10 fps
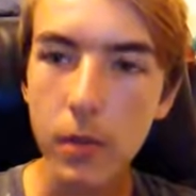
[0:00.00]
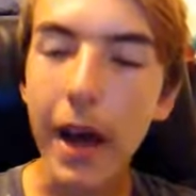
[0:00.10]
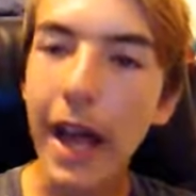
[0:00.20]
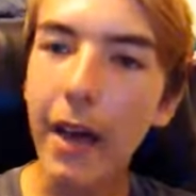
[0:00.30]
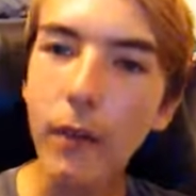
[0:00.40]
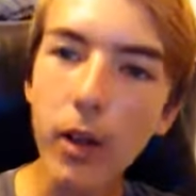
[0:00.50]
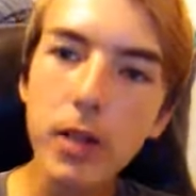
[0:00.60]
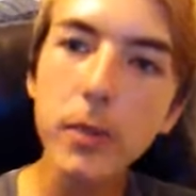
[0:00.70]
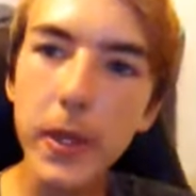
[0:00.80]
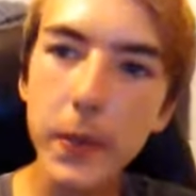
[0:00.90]
But I have
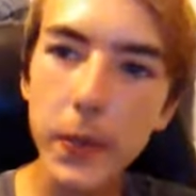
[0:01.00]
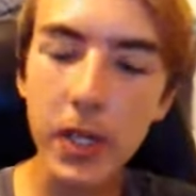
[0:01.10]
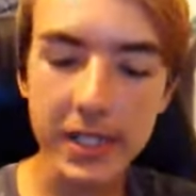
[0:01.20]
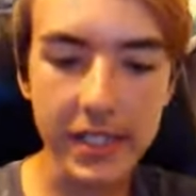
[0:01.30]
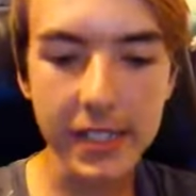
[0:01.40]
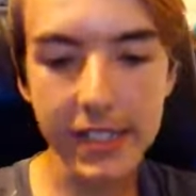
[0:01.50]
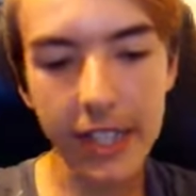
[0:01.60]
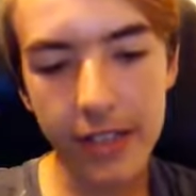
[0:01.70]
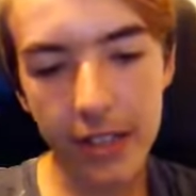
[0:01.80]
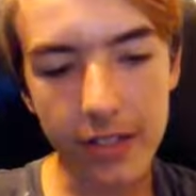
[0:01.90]
other people wants to
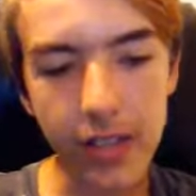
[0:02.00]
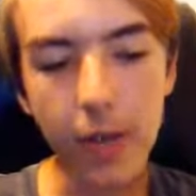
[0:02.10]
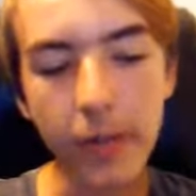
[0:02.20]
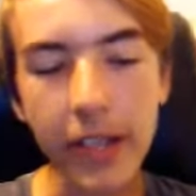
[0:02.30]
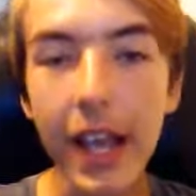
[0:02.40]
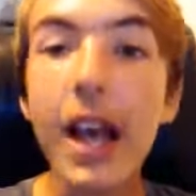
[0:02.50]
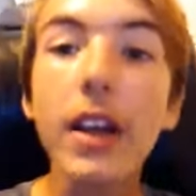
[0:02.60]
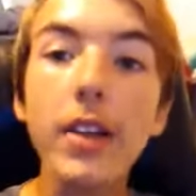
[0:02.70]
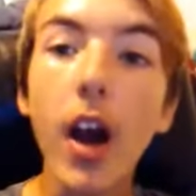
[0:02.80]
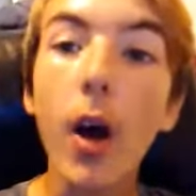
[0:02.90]
sit there and tell me,
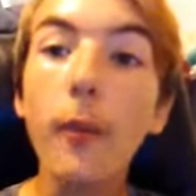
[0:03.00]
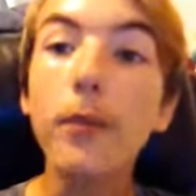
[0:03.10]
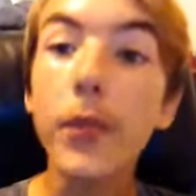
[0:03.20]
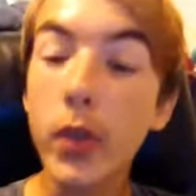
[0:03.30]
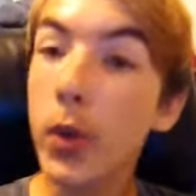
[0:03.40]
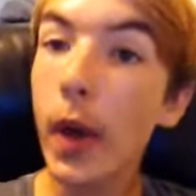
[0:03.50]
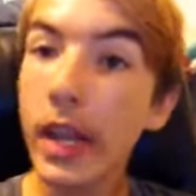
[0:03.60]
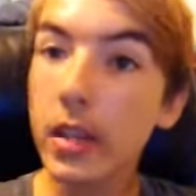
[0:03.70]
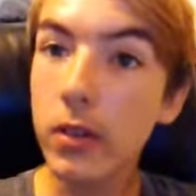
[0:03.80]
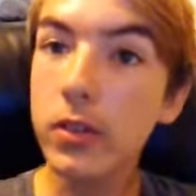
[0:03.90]
no, you
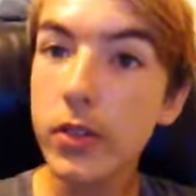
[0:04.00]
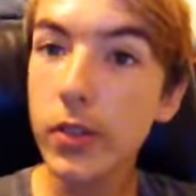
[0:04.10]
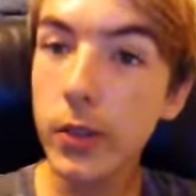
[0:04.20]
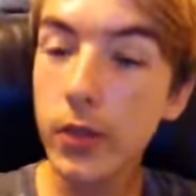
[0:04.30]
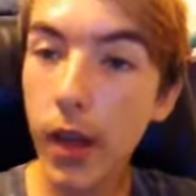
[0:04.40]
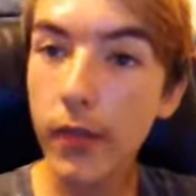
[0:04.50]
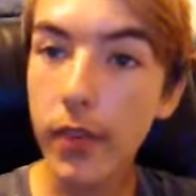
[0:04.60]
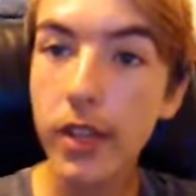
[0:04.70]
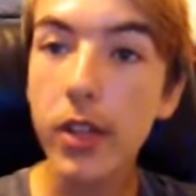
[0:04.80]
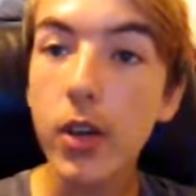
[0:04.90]
ain't going to do
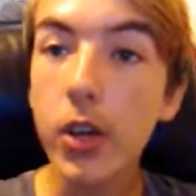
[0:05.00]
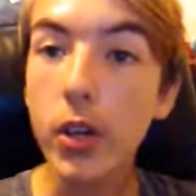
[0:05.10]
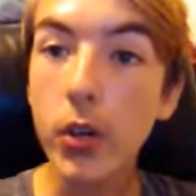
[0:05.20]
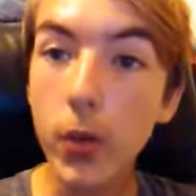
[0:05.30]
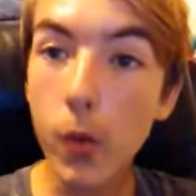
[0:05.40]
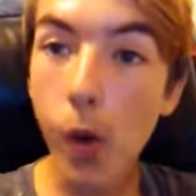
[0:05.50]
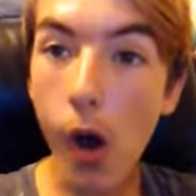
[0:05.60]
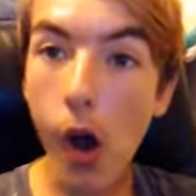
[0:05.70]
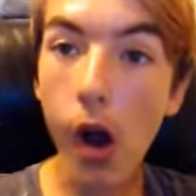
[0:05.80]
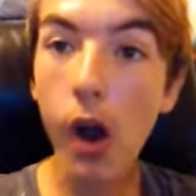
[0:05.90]
nothing. You
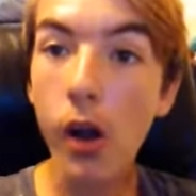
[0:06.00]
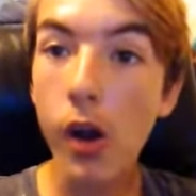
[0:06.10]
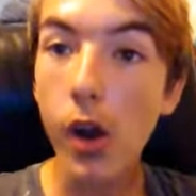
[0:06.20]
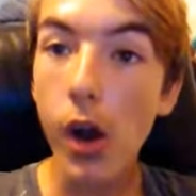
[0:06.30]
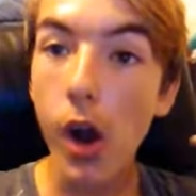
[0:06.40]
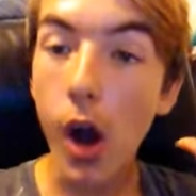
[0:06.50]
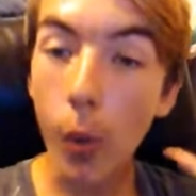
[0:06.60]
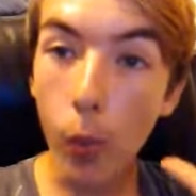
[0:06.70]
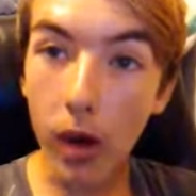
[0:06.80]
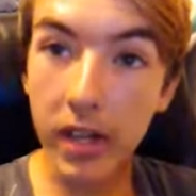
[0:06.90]
are
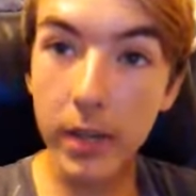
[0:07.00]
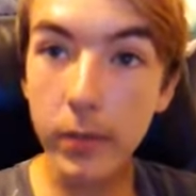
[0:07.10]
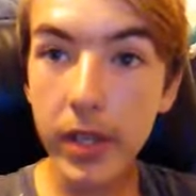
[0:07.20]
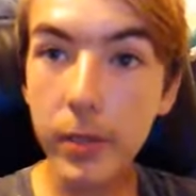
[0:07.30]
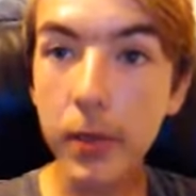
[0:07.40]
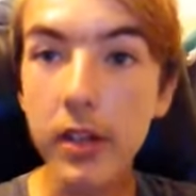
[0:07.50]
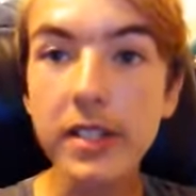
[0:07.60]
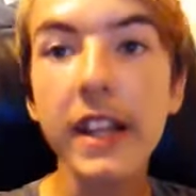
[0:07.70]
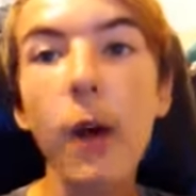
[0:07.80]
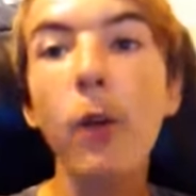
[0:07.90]
a wannabe
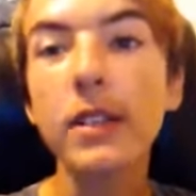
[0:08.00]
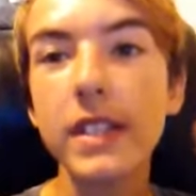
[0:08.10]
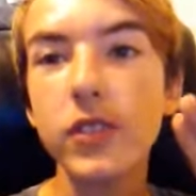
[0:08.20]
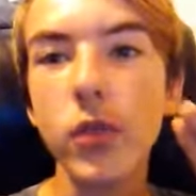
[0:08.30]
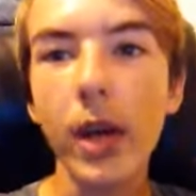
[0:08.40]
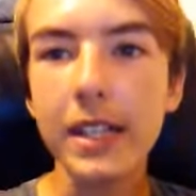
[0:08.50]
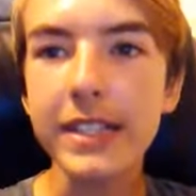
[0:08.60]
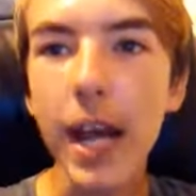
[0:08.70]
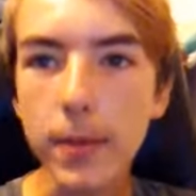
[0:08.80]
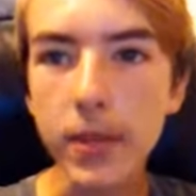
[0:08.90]
person that wants to try to
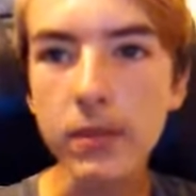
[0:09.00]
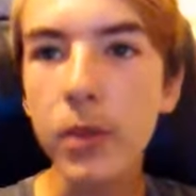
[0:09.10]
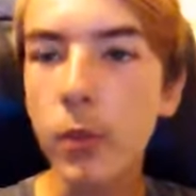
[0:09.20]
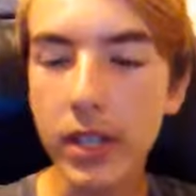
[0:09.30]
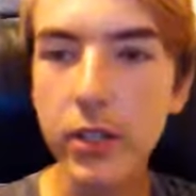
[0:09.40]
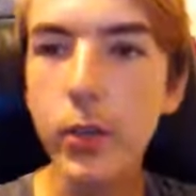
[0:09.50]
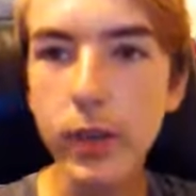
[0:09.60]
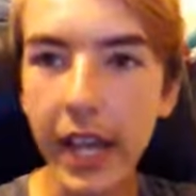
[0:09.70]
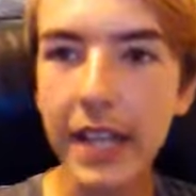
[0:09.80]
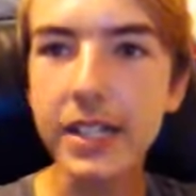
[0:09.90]
stop something, which you
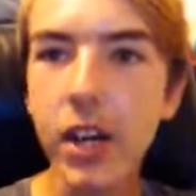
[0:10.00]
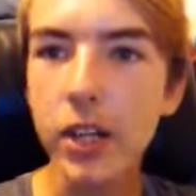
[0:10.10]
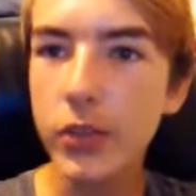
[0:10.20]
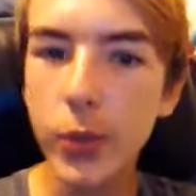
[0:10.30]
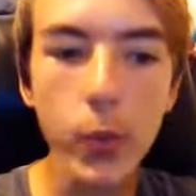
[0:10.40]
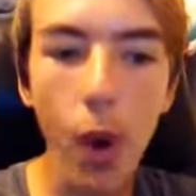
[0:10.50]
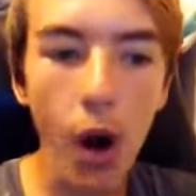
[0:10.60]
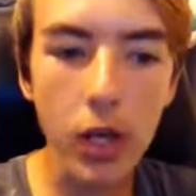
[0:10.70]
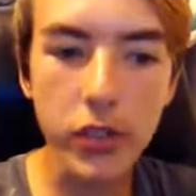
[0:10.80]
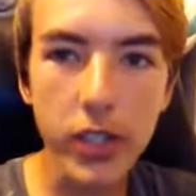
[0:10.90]
can't because you
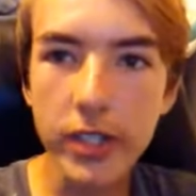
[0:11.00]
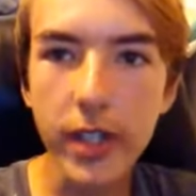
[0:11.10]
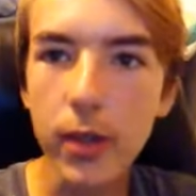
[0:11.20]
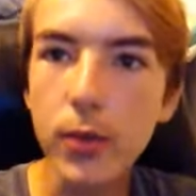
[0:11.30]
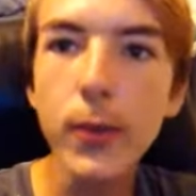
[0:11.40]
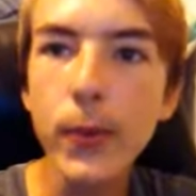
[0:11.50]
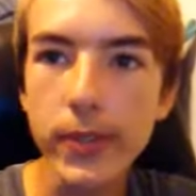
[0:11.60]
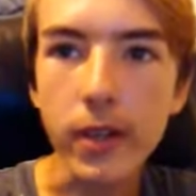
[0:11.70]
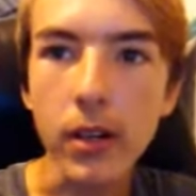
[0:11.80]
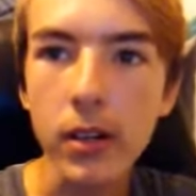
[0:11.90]
are just a
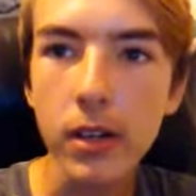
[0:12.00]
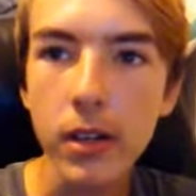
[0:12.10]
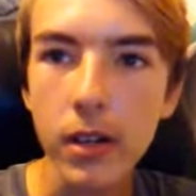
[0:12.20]
loser.